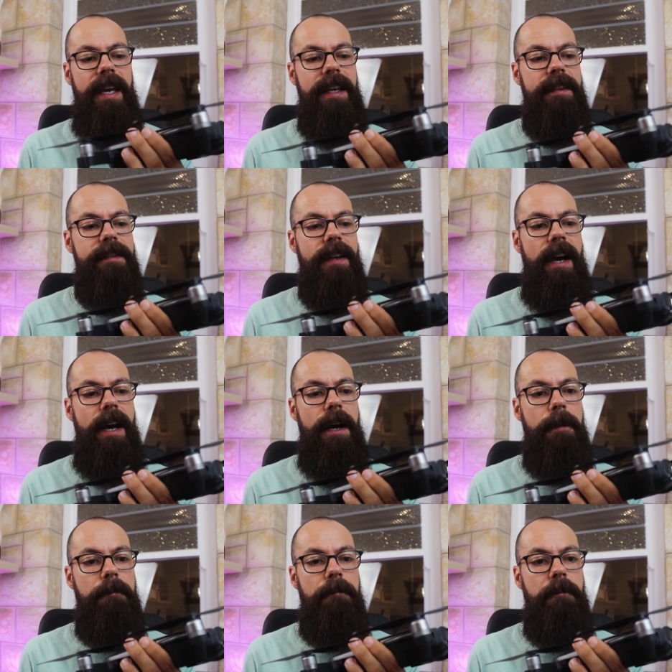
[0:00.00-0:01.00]
it
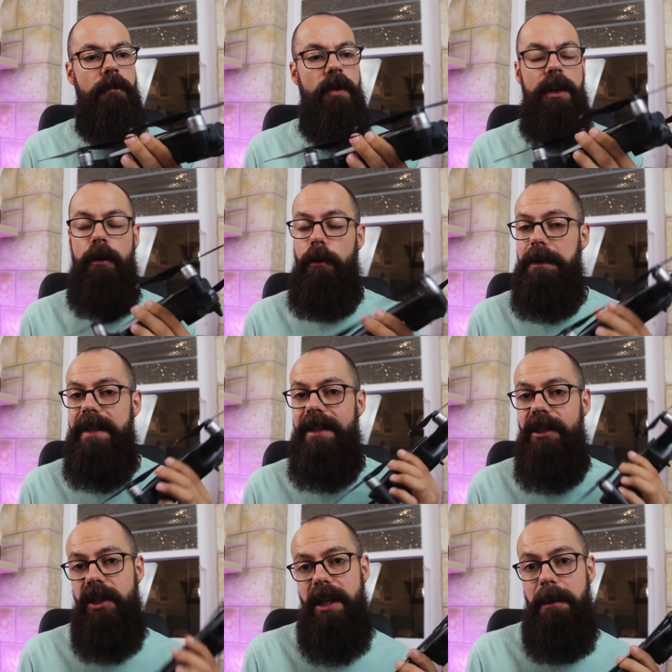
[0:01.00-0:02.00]
um, records its
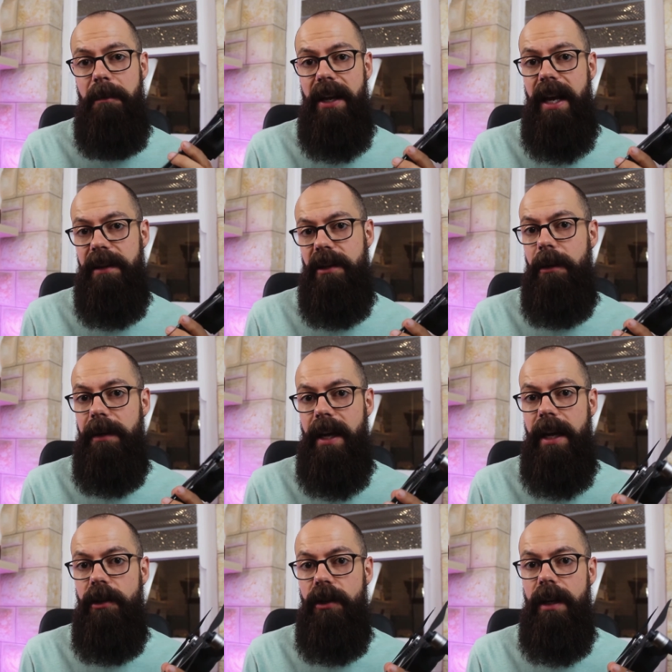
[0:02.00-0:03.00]
GPS
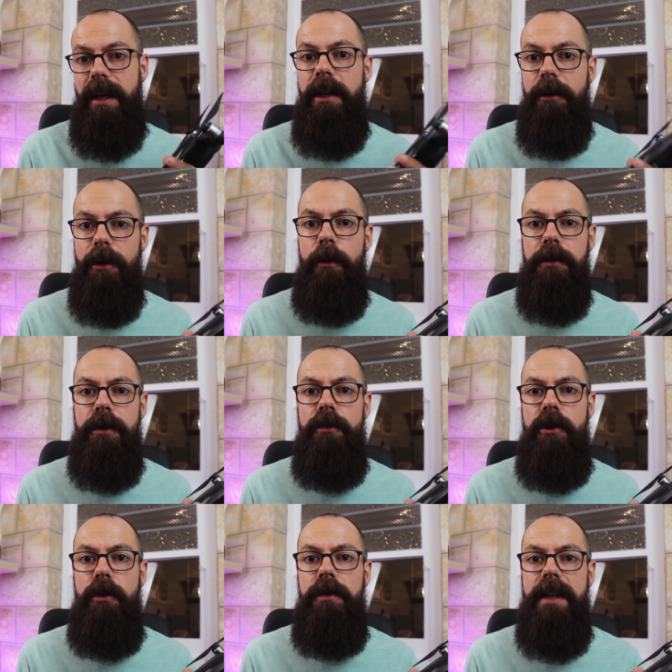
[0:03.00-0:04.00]
location, and you can also
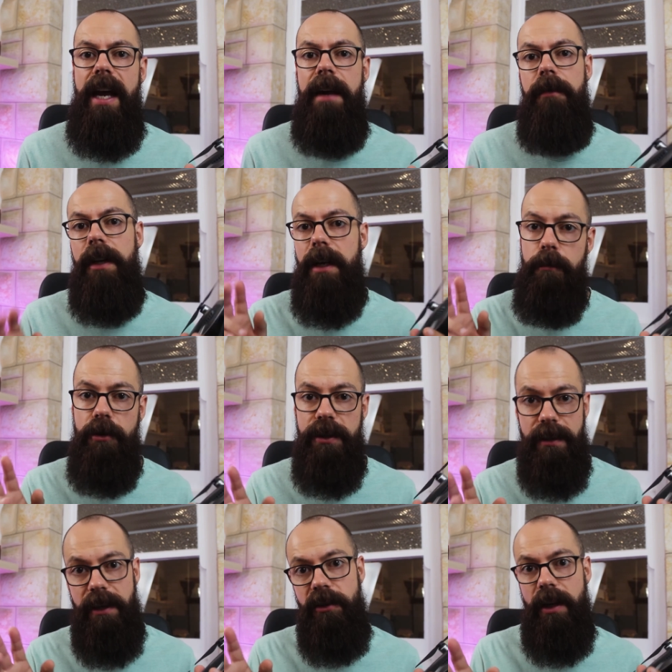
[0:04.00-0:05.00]
choose to have like a
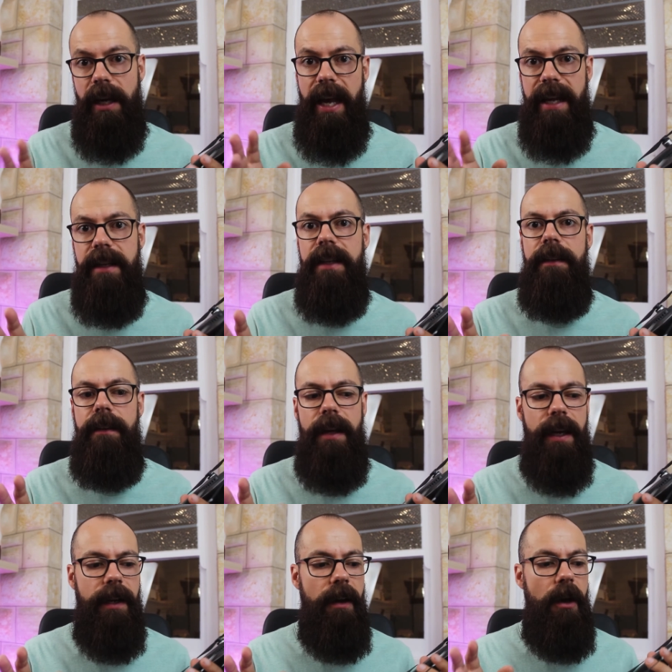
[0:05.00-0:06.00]
precision landing
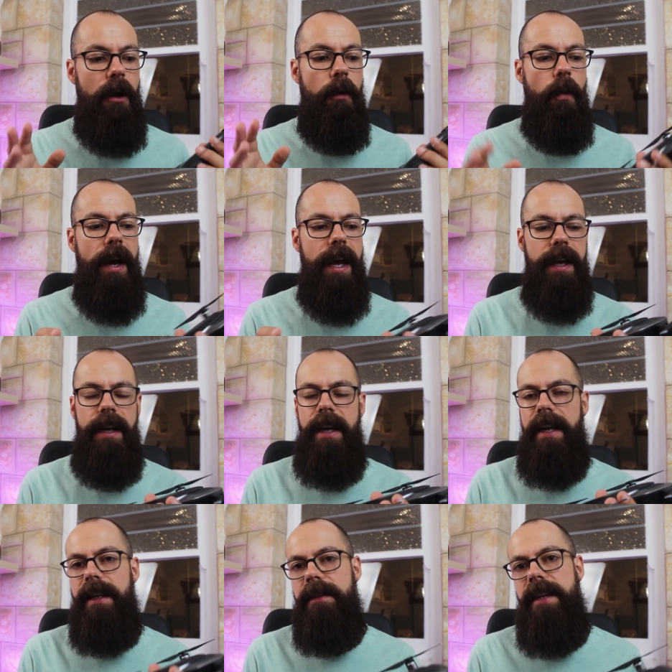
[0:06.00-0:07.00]
thing where
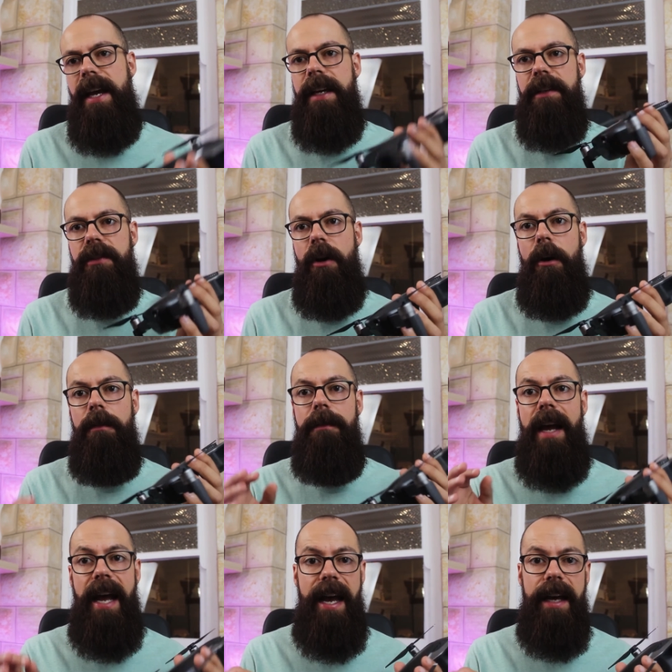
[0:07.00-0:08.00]
it takes off
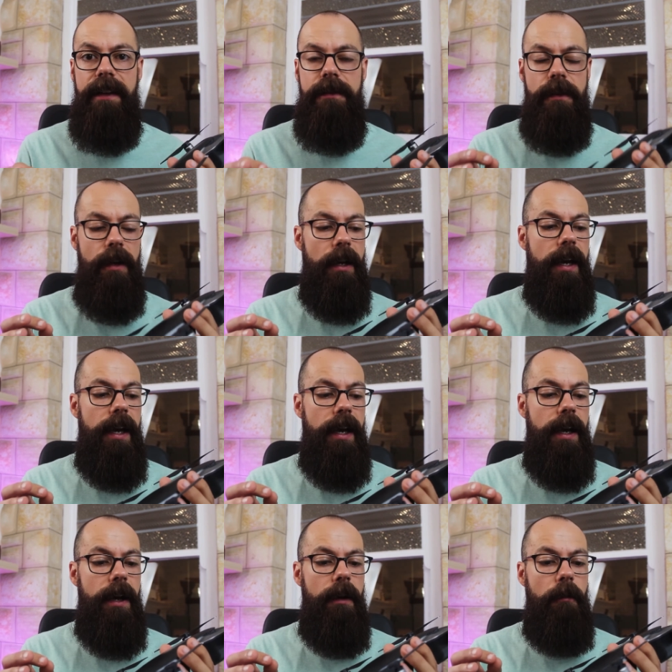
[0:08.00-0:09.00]
and
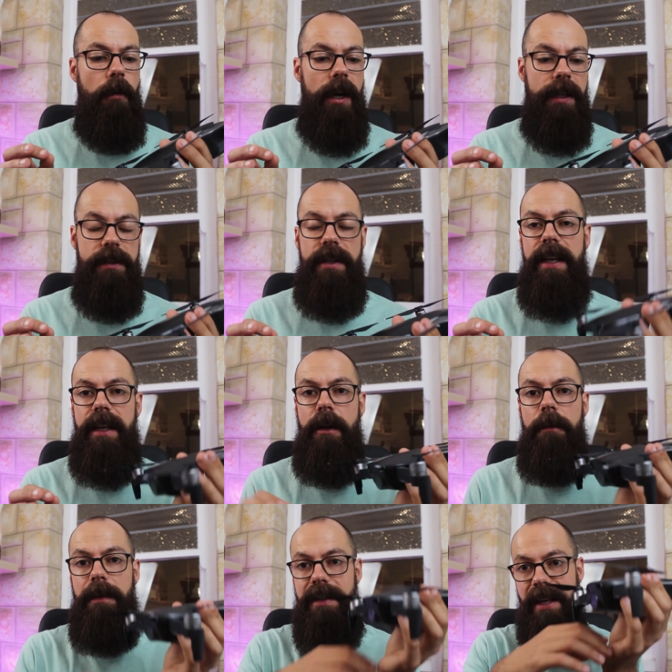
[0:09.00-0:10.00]
uh, while it's taking
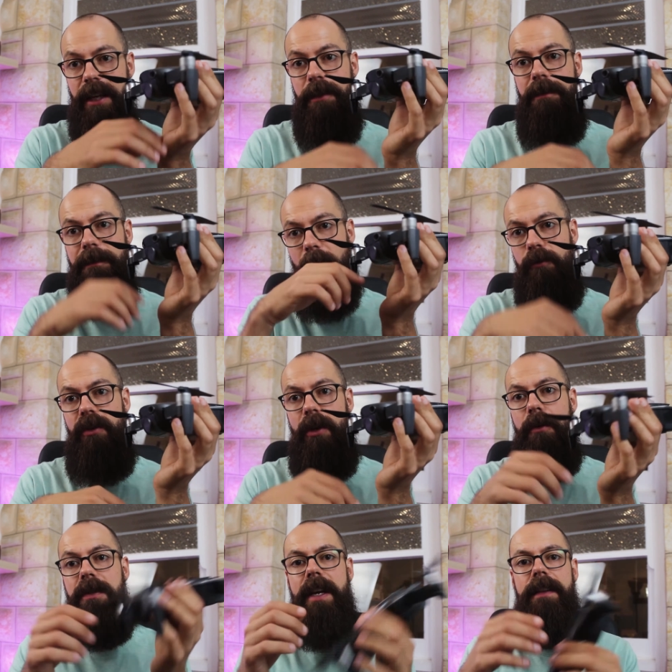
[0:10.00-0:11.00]
off, it takes
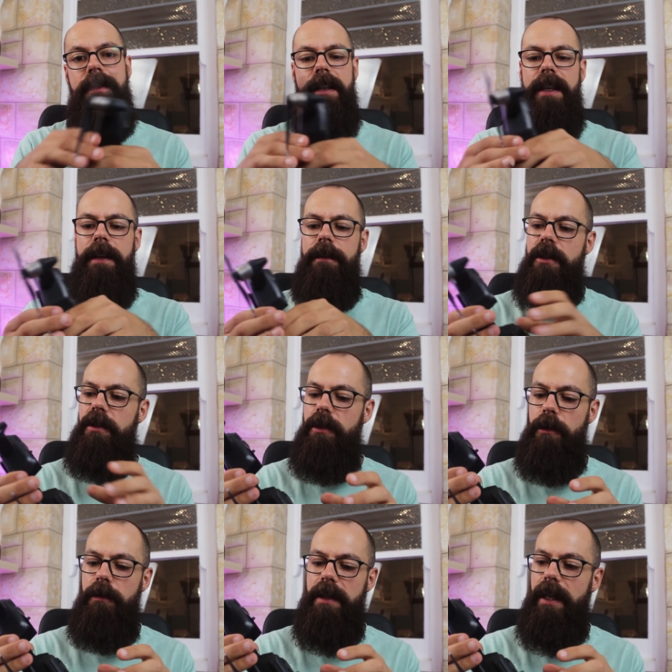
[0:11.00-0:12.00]
photos underneath just
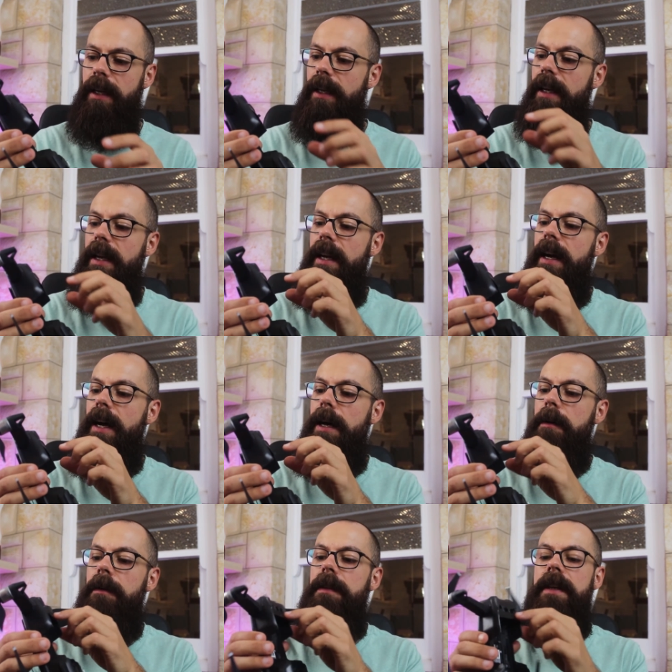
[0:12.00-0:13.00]
using
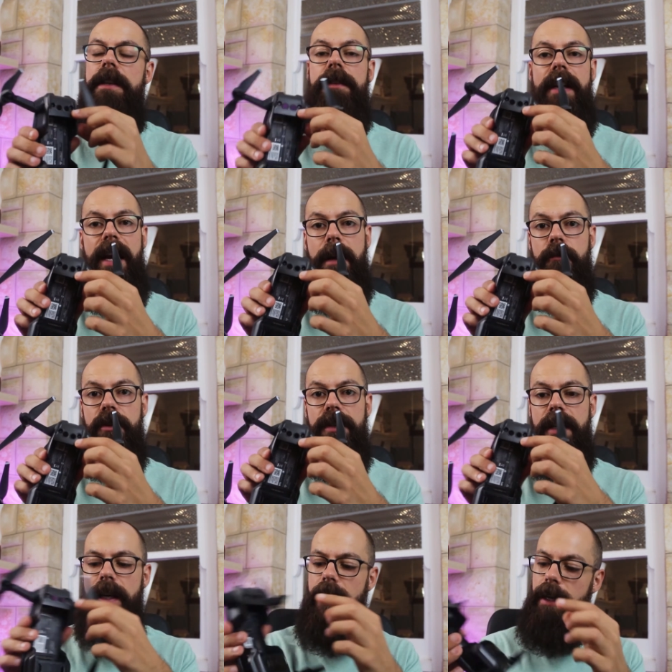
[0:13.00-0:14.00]
uh, these cameras
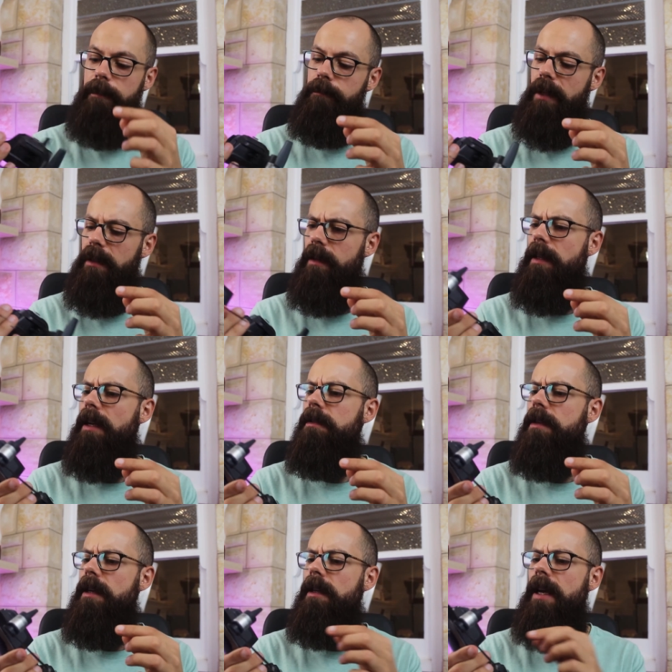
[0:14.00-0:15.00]
here. I think
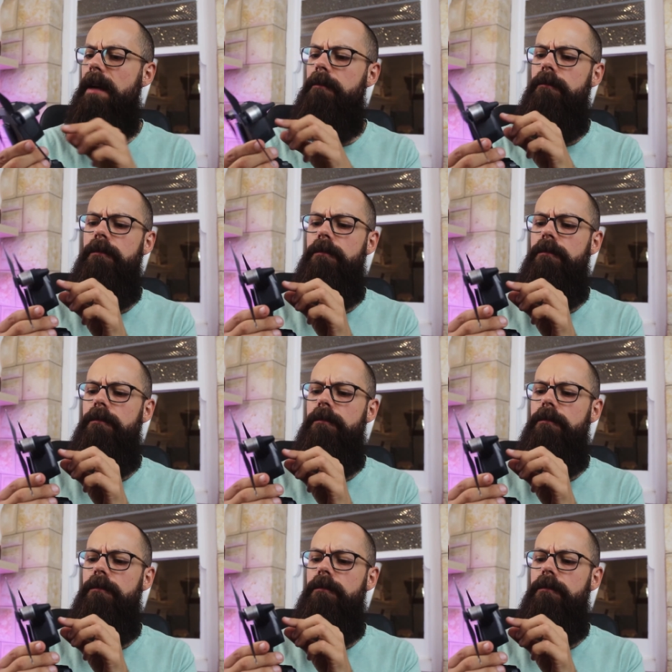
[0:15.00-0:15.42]
that's it. Yeah,